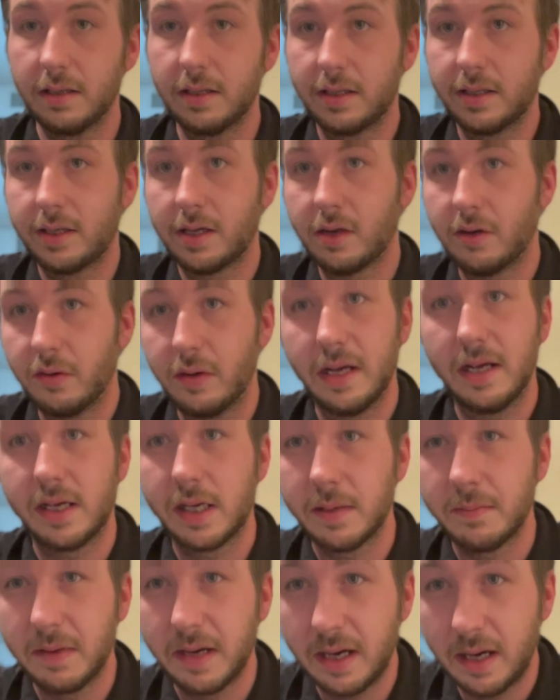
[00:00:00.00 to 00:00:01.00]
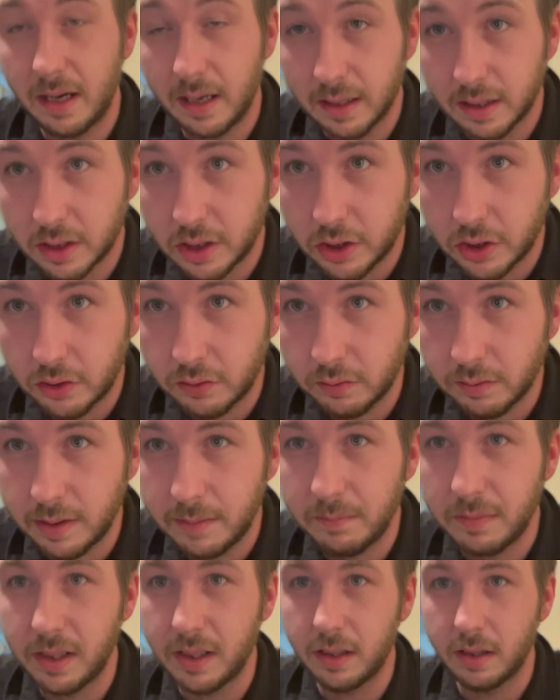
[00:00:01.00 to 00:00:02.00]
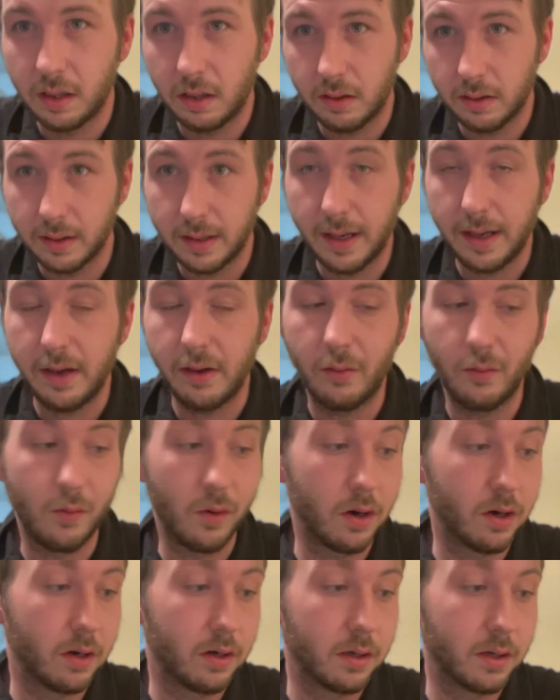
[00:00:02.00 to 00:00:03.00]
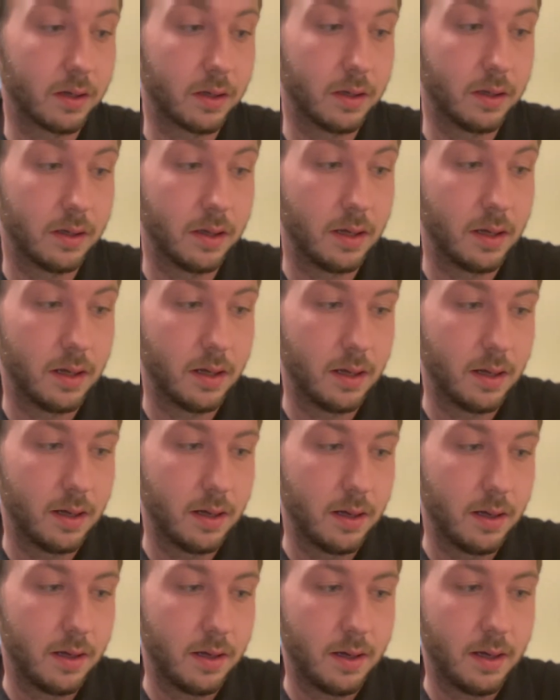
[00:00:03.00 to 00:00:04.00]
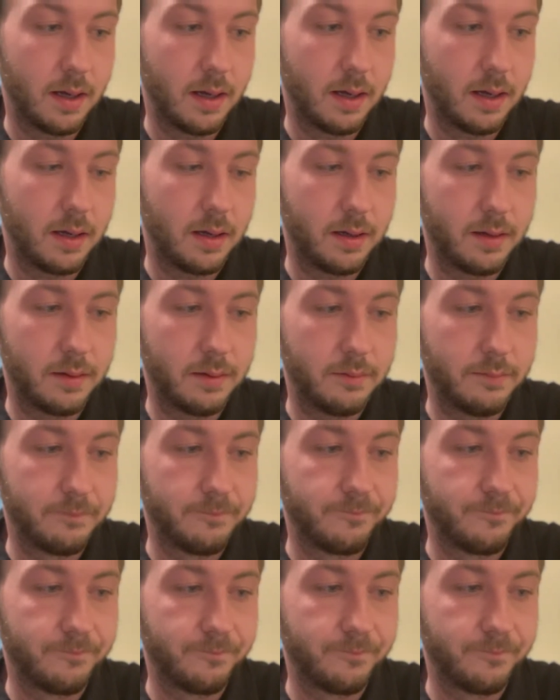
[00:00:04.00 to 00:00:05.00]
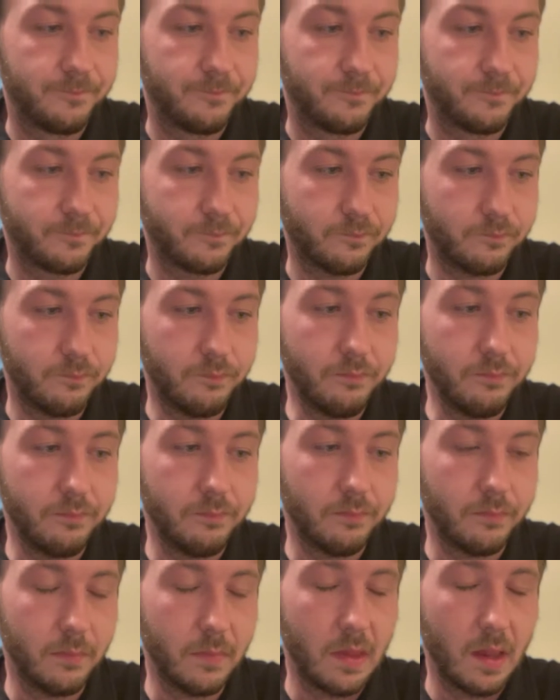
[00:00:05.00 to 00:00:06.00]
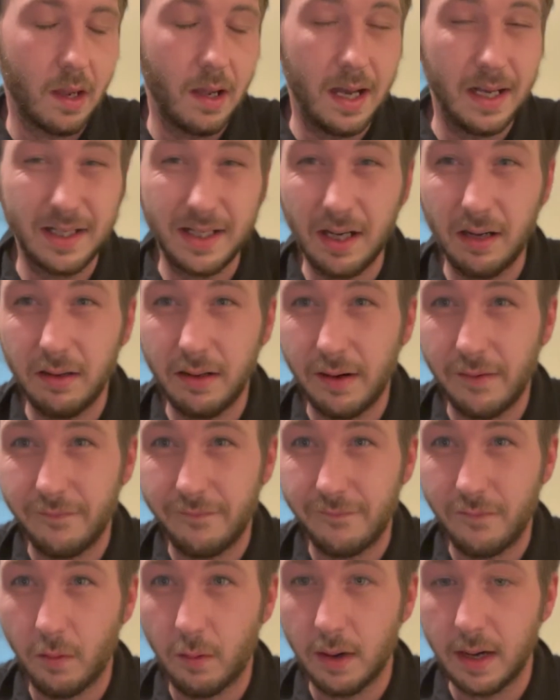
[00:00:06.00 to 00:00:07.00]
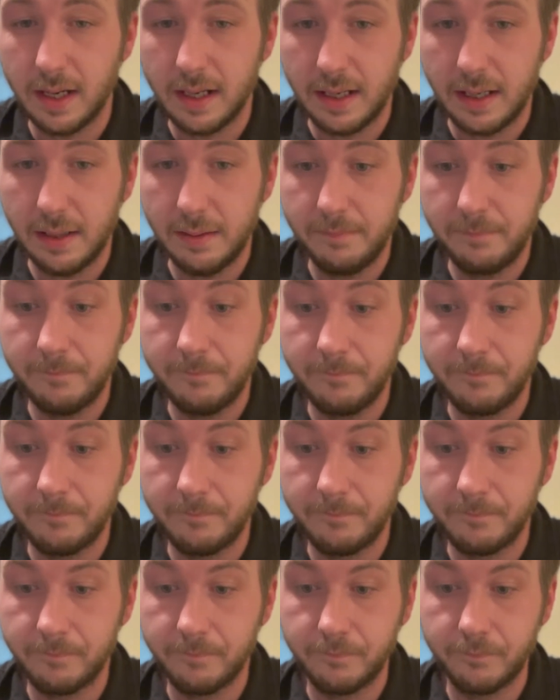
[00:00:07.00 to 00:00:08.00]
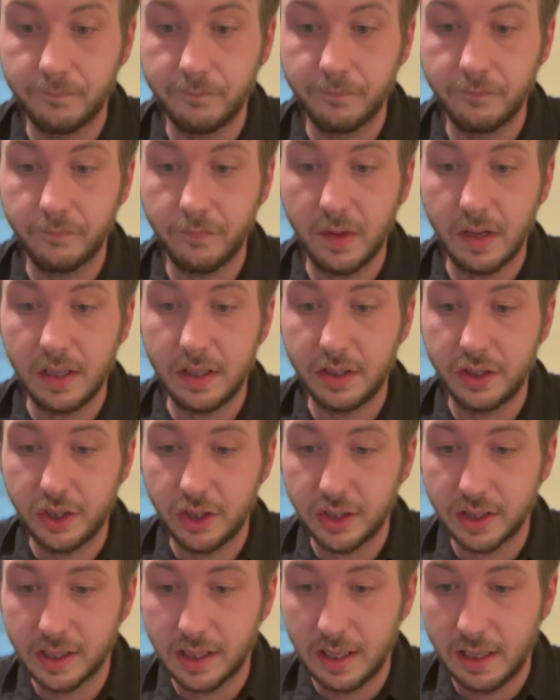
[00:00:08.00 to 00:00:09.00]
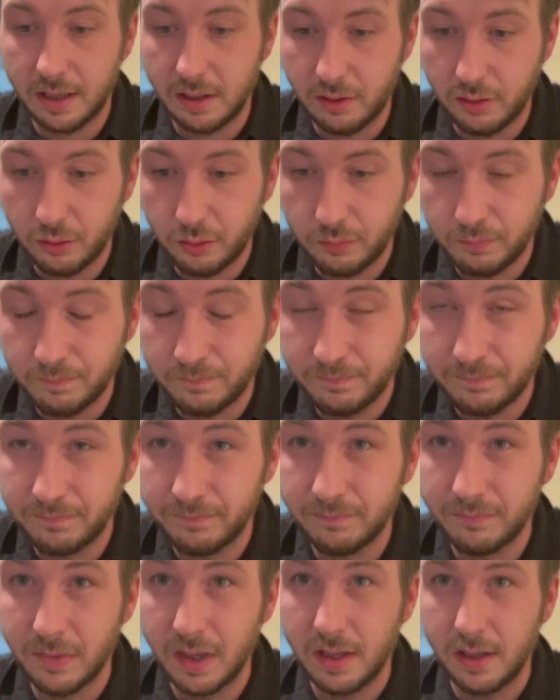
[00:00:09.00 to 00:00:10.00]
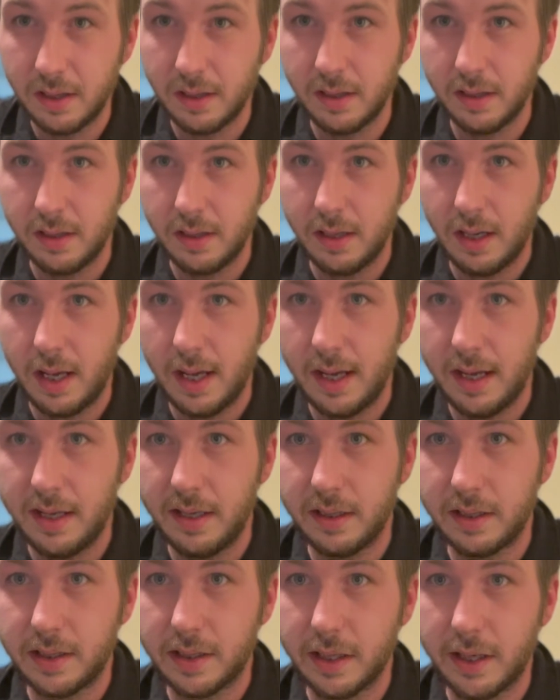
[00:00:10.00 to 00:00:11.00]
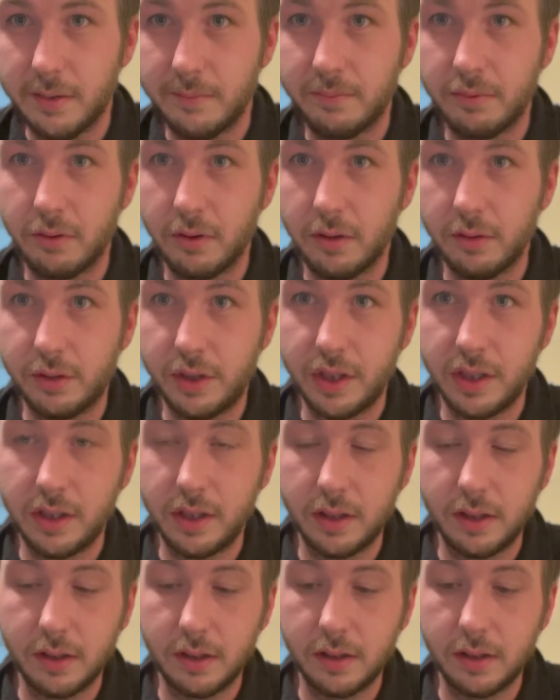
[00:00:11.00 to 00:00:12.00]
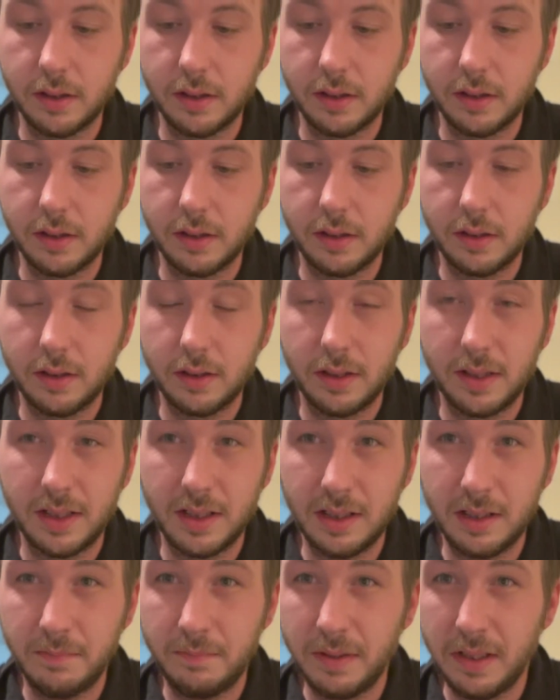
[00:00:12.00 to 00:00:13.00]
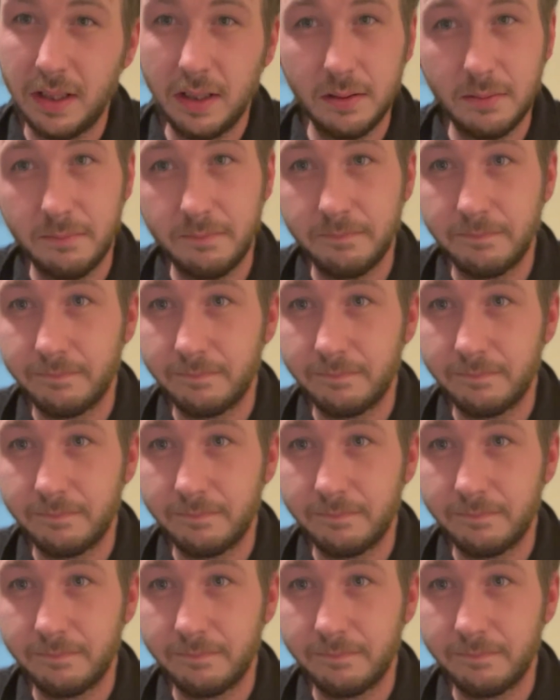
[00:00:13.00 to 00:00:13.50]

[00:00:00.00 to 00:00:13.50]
So it's been an extremely long day at work. Um, I started at 4 a.m. I just got home. It's approaching 10 p.m.